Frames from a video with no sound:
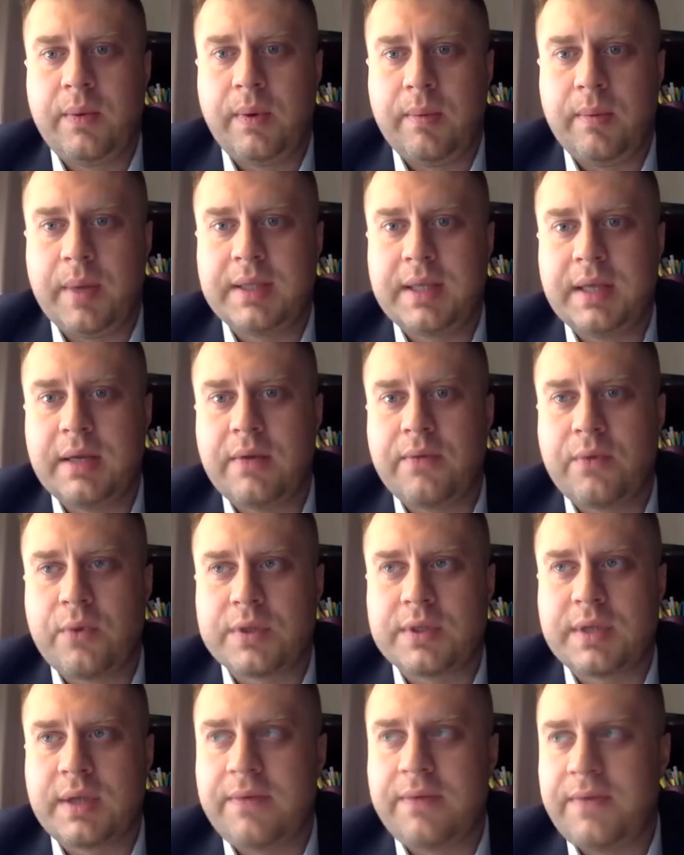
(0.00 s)
But then, of
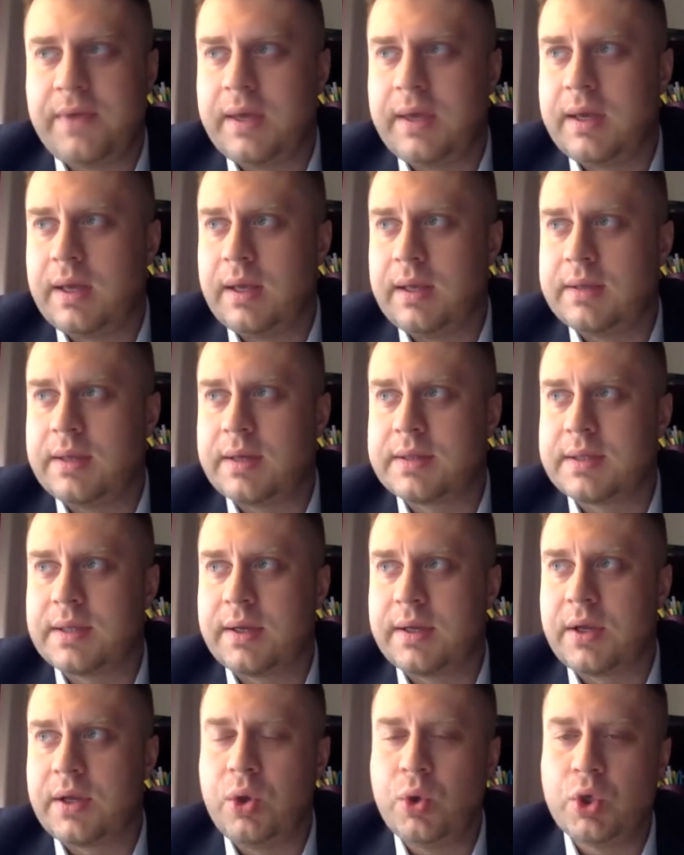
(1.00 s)
course, I think there's
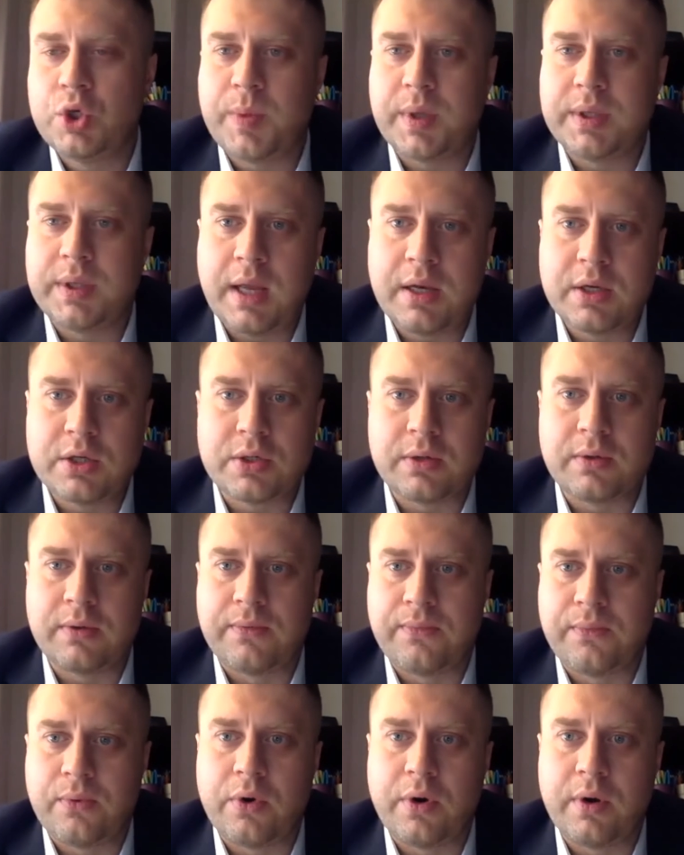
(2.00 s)
a huge potential
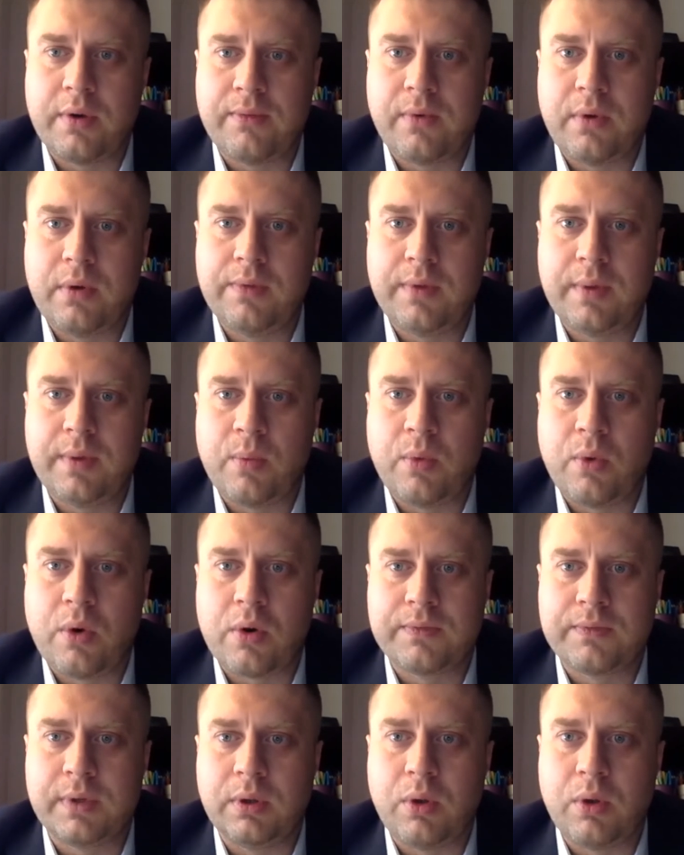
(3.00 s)
for involving more
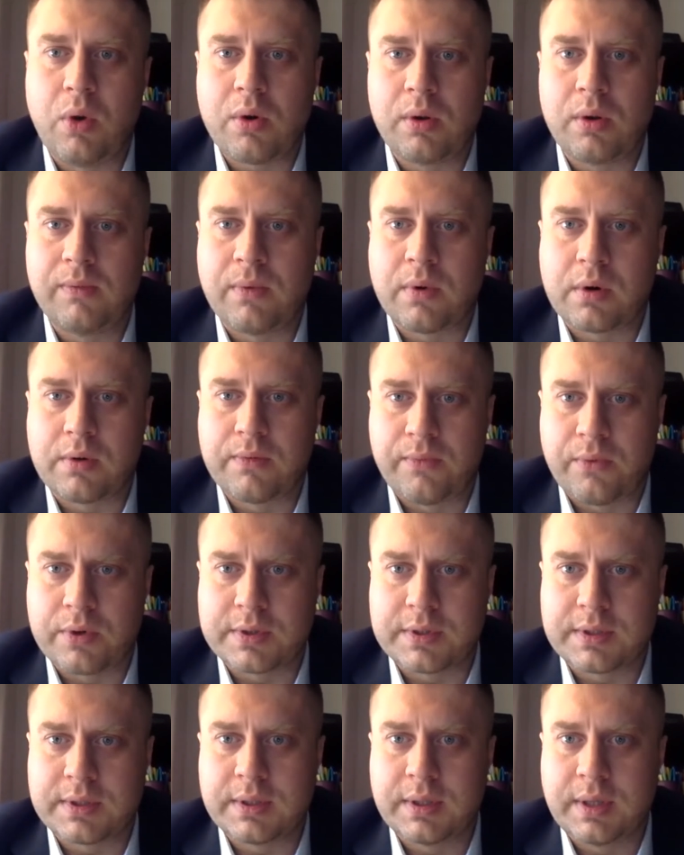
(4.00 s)
of the local
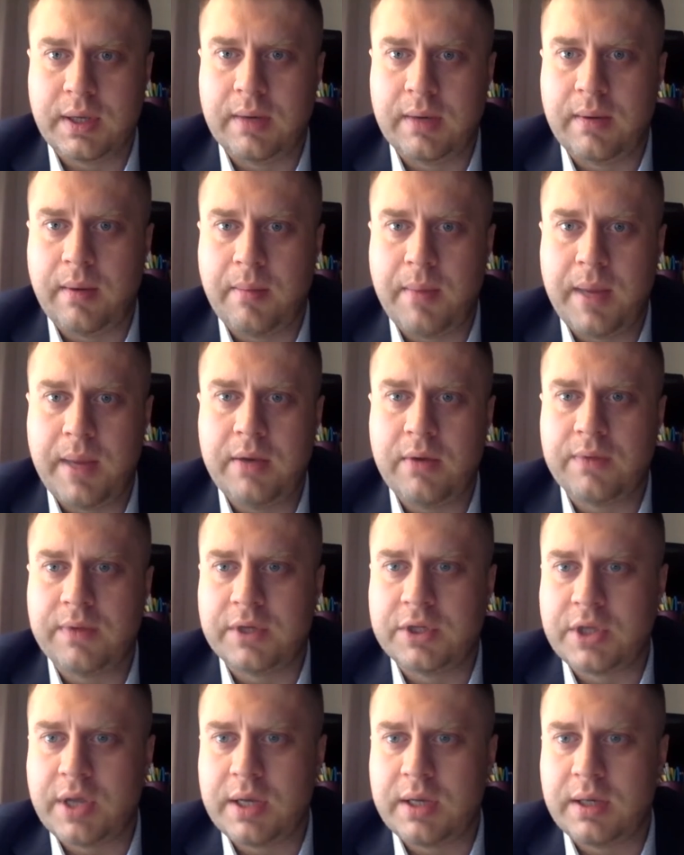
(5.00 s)
workforce in many of the
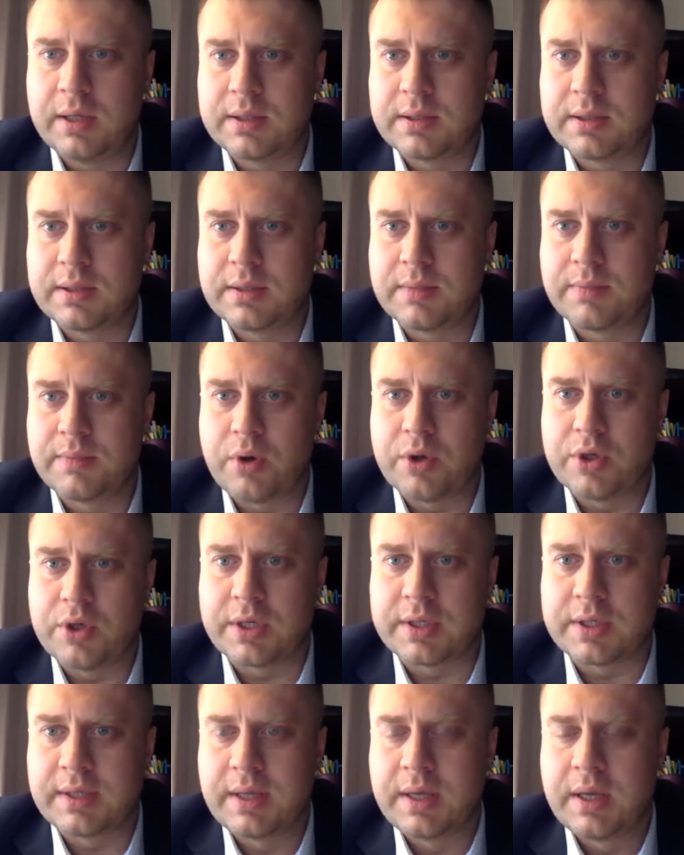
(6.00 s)
Chinese
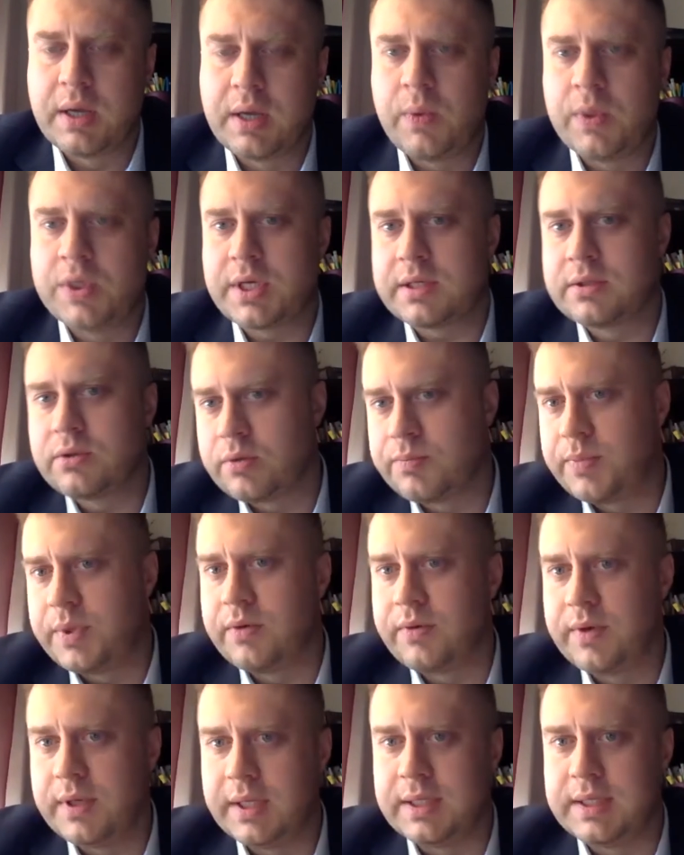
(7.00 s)
projects, which has not
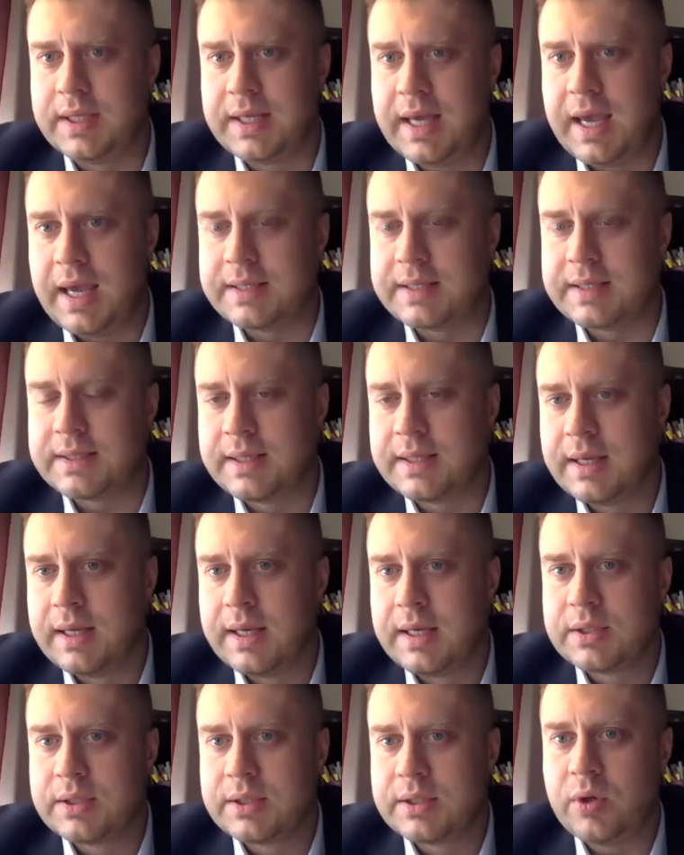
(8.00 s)
been really the case.
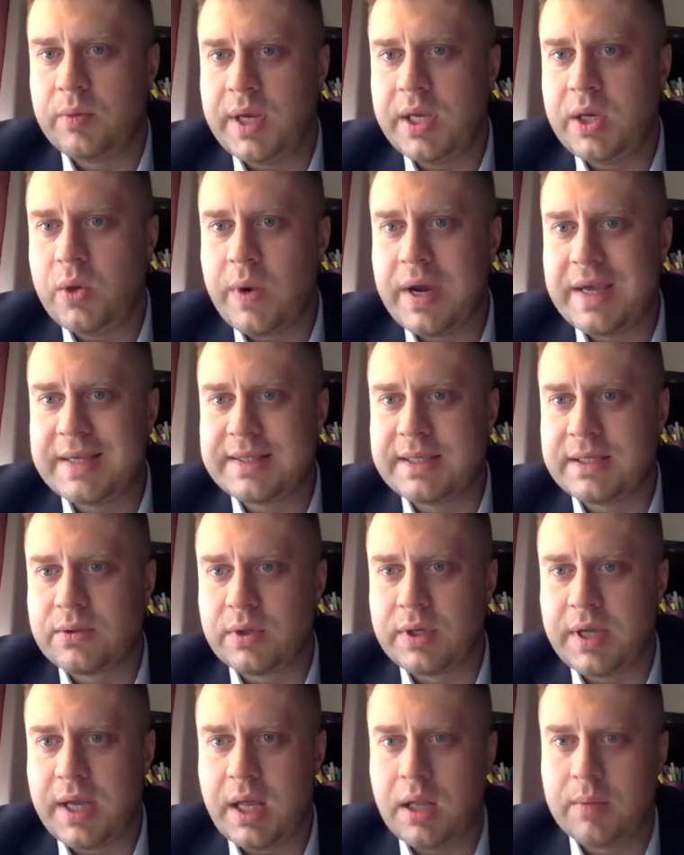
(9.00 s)
So in many ways,
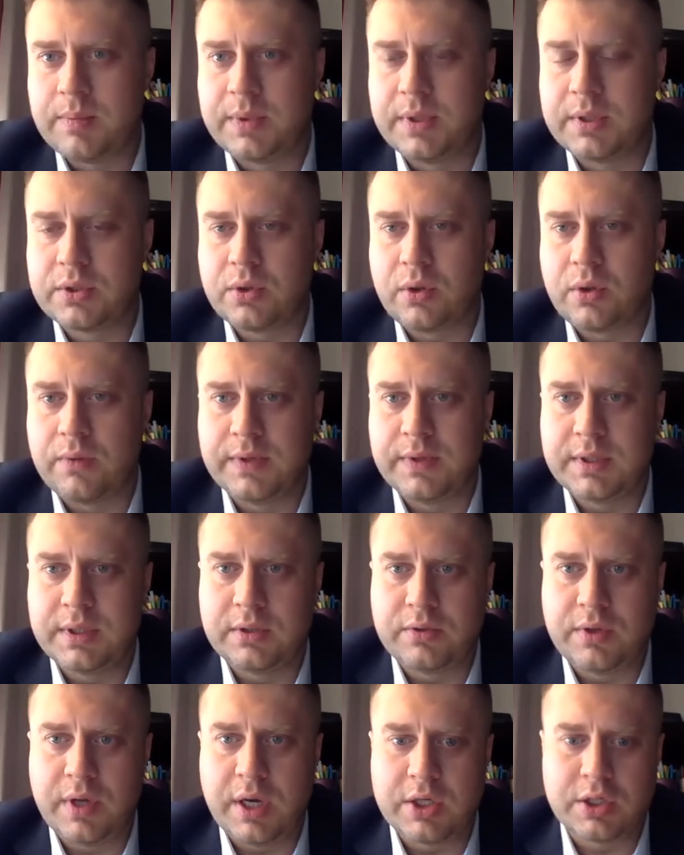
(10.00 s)
this could help solve the
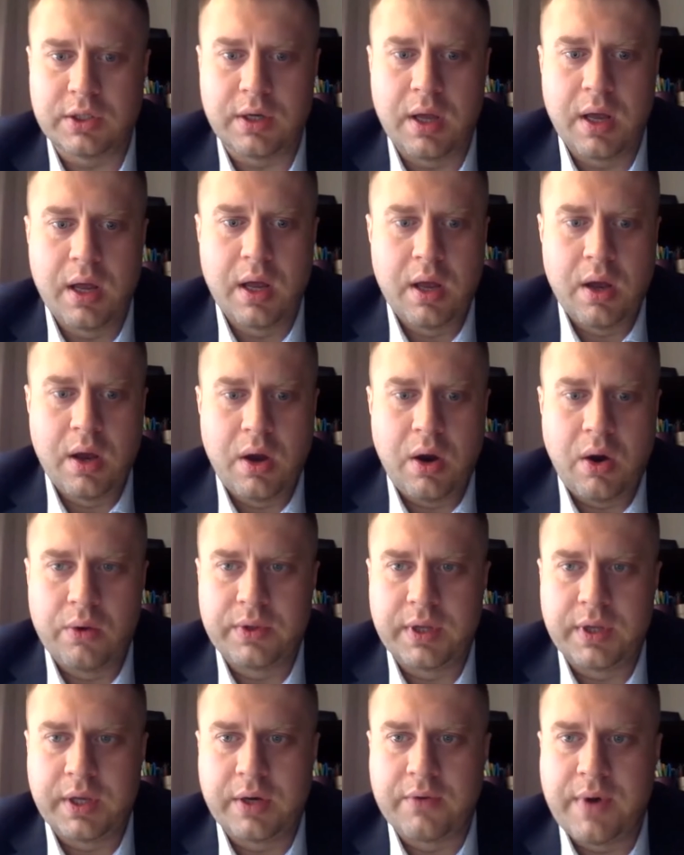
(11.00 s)
situation
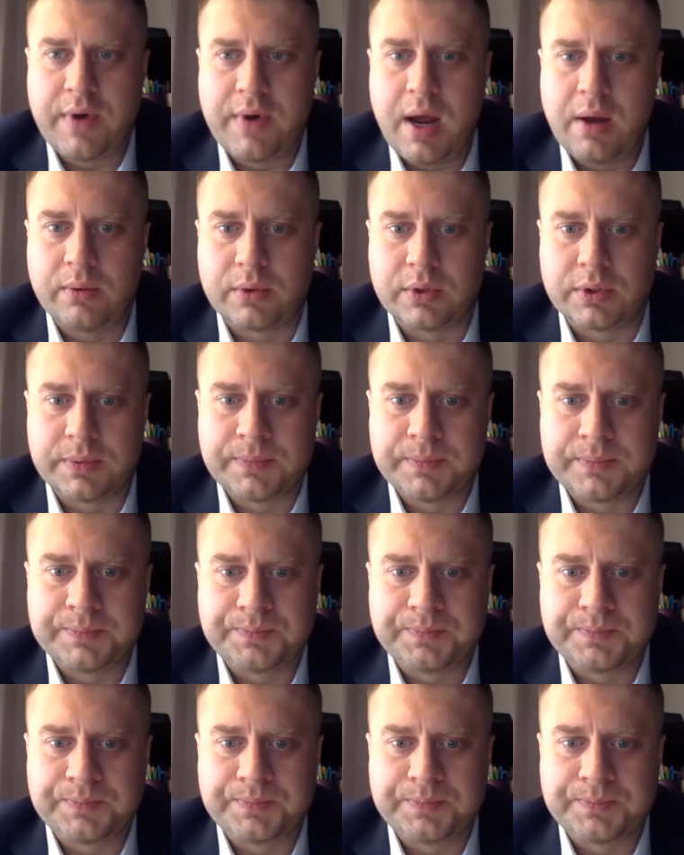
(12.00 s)
on the ground.